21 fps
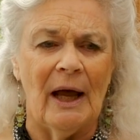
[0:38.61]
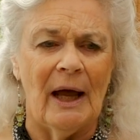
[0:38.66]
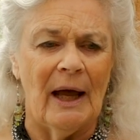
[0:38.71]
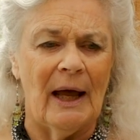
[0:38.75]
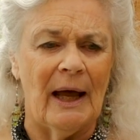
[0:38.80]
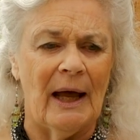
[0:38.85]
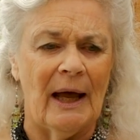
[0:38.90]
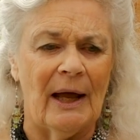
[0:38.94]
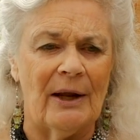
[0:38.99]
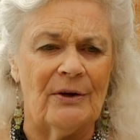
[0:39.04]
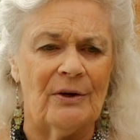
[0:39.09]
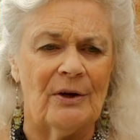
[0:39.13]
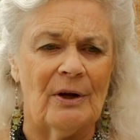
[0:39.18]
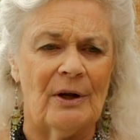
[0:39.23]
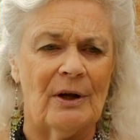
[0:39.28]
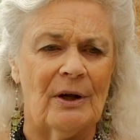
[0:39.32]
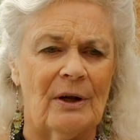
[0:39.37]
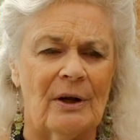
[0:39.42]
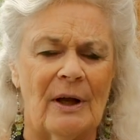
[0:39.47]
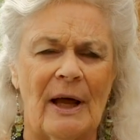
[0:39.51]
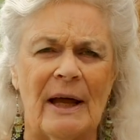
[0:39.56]

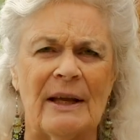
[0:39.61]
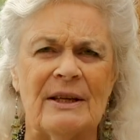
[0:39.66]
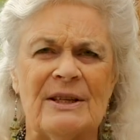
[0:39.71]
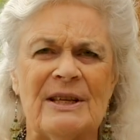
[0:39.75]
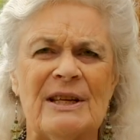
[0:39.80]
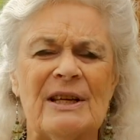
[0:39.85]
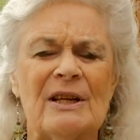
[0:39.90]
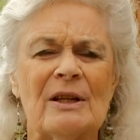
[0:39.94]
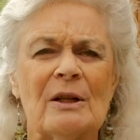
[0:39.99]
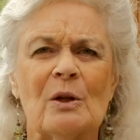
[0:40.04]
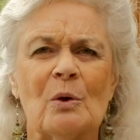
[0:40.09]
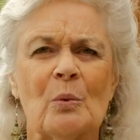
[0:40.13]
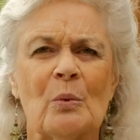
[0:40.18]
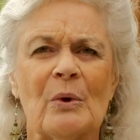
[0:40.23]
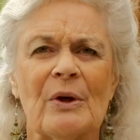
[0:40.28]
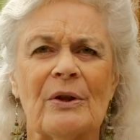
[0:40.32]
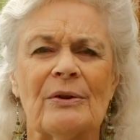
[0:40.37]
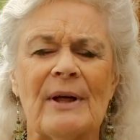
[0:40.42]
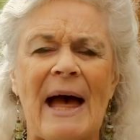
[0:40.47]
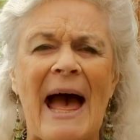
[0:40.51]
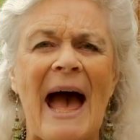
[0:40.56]
and deal
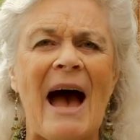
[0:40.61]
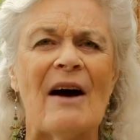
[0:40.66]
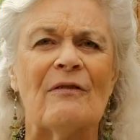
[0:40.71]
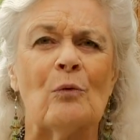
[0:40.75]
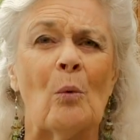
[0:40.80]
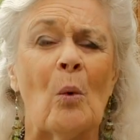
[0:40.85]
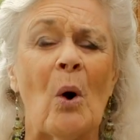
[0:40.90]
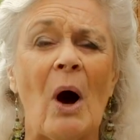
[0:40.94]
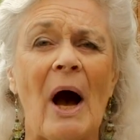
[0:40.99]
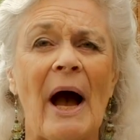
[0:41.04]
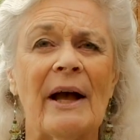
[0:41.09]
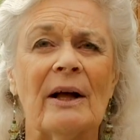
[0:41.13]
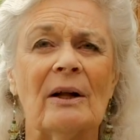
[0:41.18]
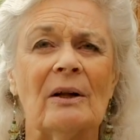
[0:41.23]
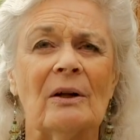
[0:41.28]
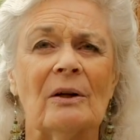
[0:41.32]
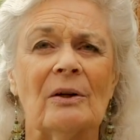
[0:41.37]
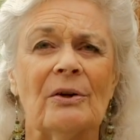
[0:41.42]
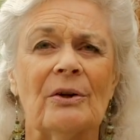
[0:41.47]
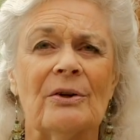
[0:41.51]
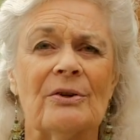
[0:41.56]
with half
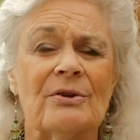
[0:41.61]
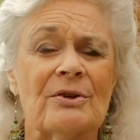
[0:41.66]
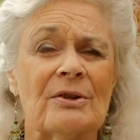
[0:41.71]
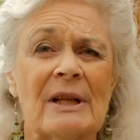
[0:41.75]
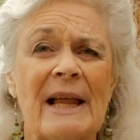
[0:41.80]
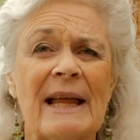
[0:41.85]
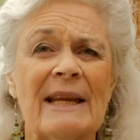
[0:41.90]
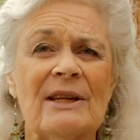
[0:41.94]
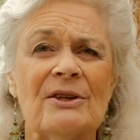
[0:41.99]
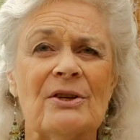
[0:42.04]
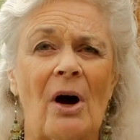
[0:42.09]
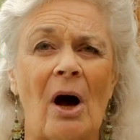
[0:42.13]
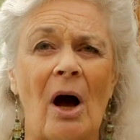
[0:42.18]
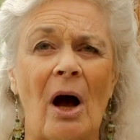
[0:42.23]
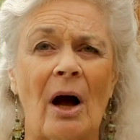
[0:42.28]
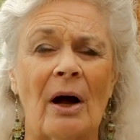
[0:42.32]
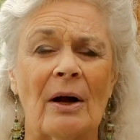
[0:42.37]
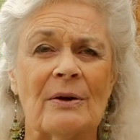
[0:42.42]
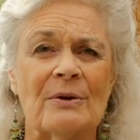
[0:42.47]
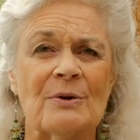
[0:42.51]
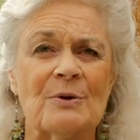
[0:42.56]
wild sled
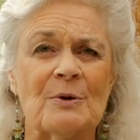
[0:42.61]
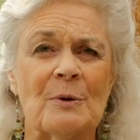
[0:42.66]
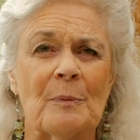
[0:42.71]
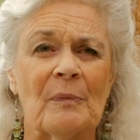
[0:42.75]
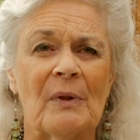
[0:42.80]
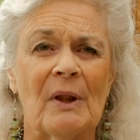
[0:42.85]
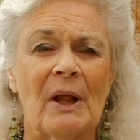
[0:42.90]
dogs.